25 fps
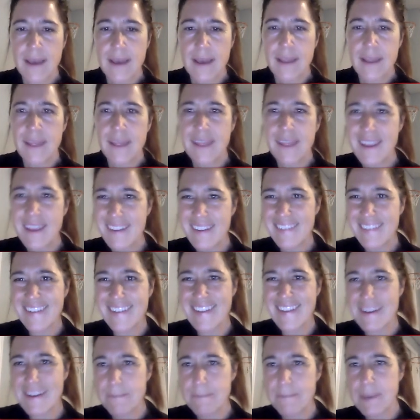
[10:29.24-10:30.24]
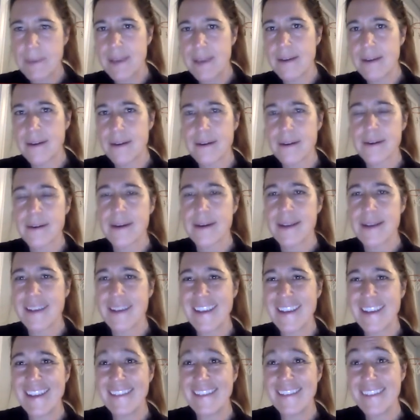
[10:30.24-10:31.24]
This clip here
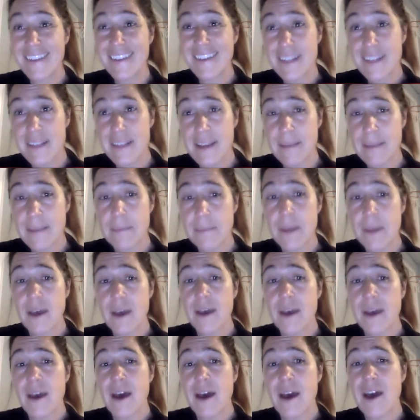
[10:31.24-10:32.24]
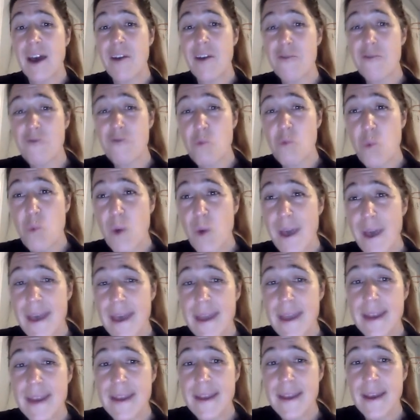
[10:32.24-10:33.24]
is a clip of
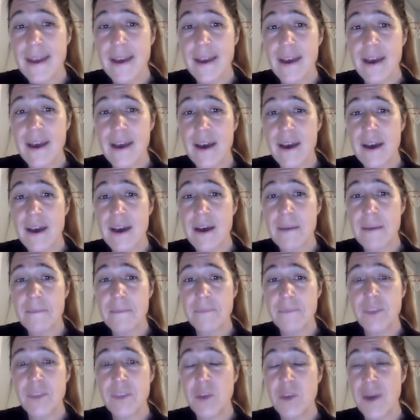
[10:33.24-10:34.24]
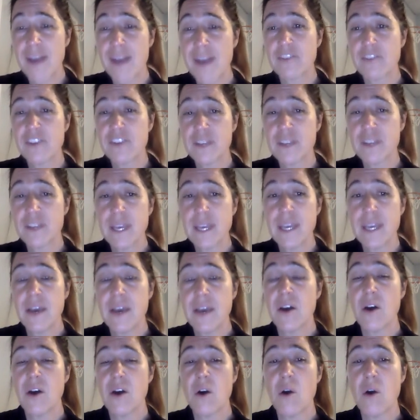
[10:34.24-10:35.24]
when you actually
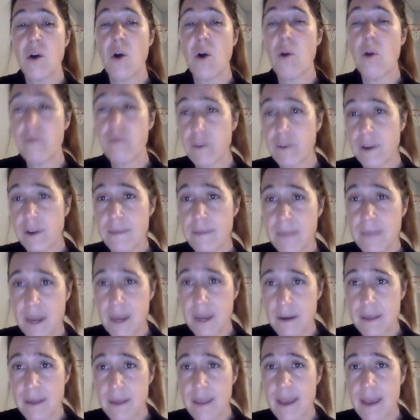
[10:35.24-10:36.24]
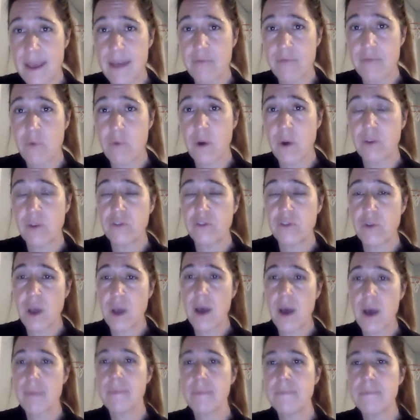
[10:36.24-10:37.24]
overcommit on the half wall. So
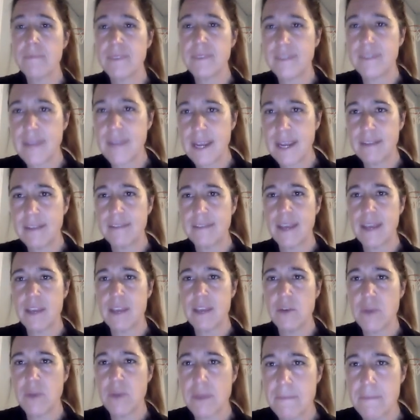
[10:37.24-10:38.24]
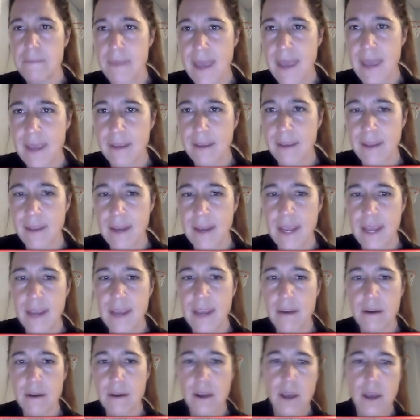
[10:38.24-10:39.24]
common mistakes that you can make. And
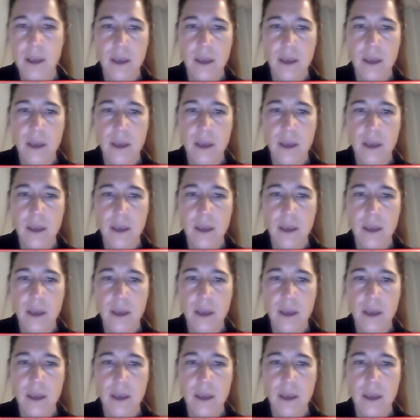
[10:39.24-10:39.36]
here,